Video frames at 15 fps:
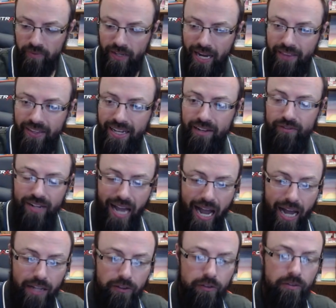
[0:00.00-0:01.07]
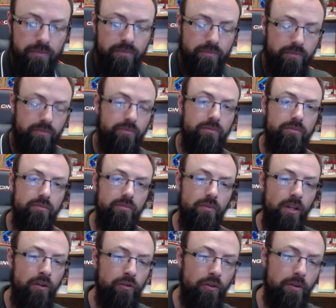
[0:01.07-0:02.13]
And they have not.
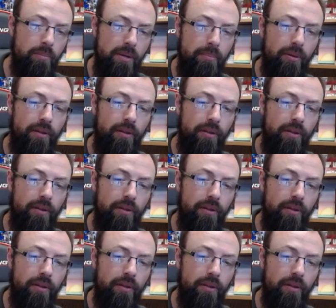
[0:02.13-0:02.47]
So the people